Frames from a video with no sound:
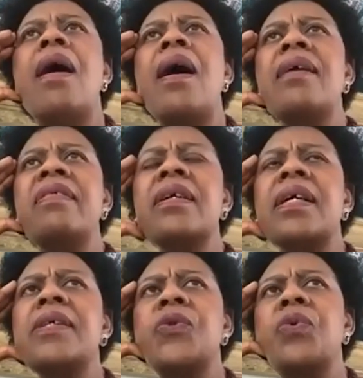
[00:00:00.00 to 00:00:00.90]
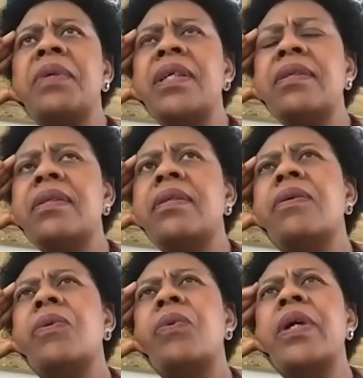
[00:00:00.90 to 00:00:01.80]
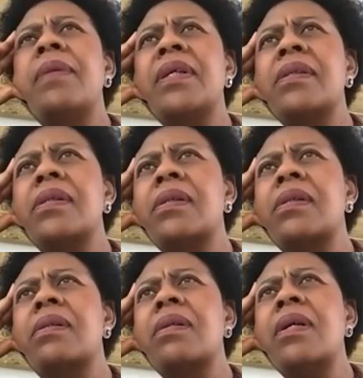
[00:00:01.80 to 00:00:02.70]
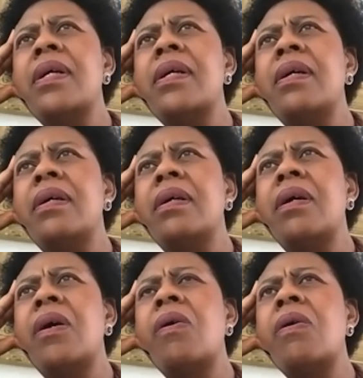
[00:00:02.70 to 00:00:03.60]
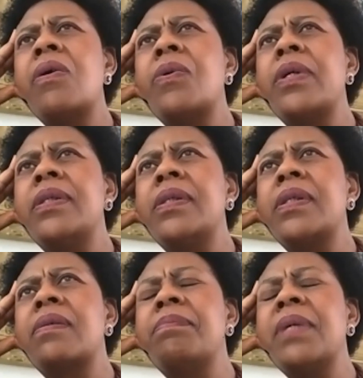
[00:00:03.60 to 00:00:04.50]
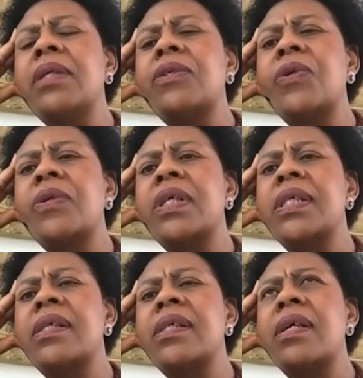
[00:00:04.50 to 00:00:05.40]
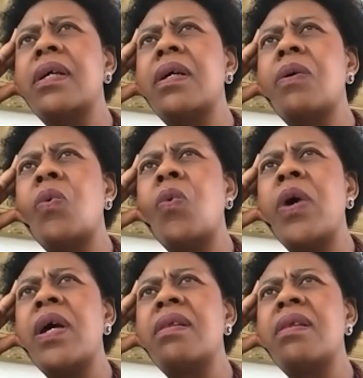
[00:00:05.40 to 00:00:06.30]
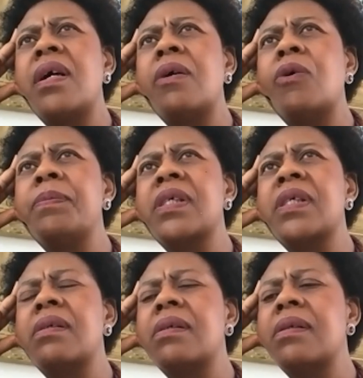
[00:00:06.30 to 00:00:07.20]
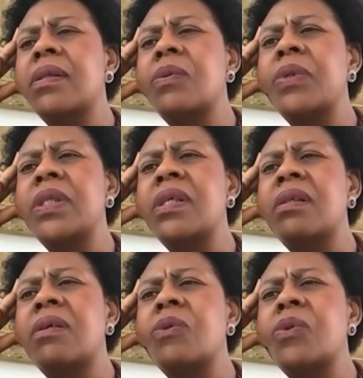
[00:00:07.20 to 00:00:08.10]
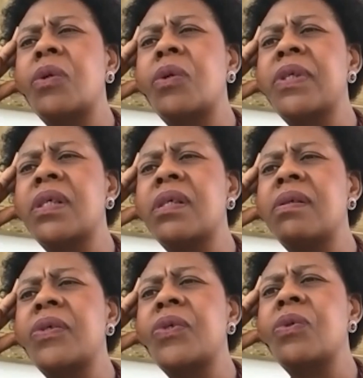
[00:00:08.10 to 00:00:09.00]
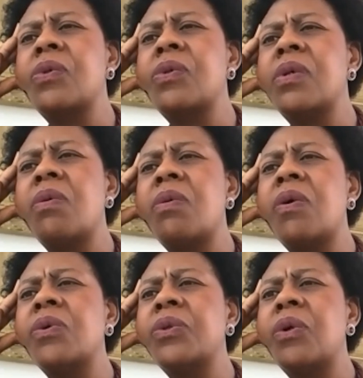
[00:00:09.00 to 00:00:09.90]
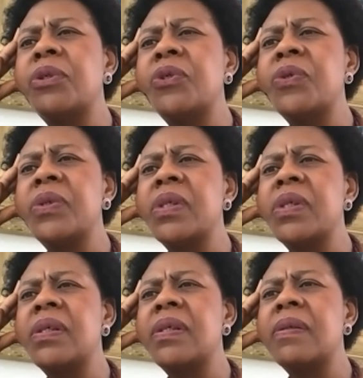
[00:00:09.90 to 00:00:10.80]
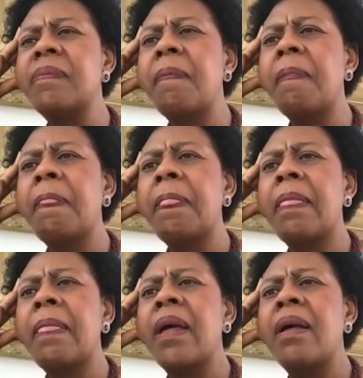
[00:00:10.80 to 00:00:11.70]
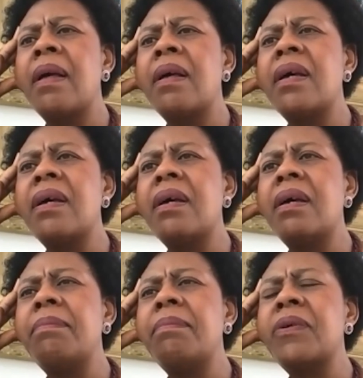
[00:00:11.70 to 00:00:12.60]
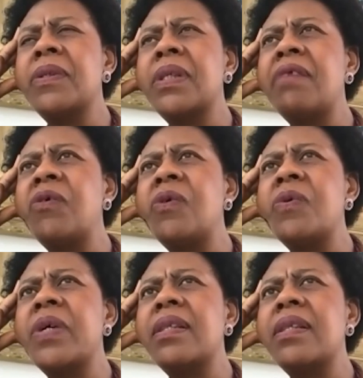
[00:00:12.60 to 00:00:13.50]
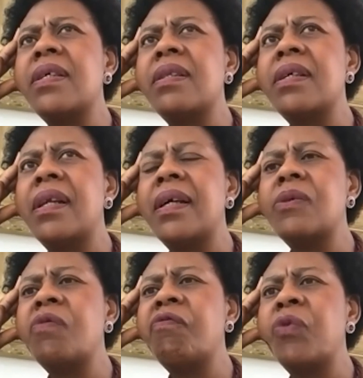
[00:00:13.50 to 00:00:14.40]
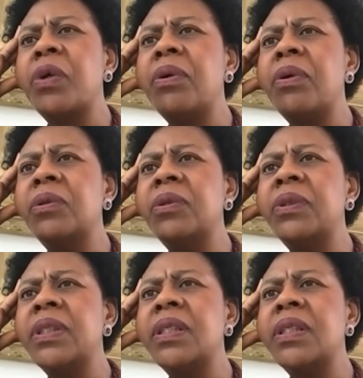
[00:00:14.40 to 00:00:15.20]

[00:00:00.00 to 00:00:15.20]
I think as women, we must always make sure that where there are obstacles, we turn those obstacles to our own opportunities. Because if you look at the likes of Wiphold,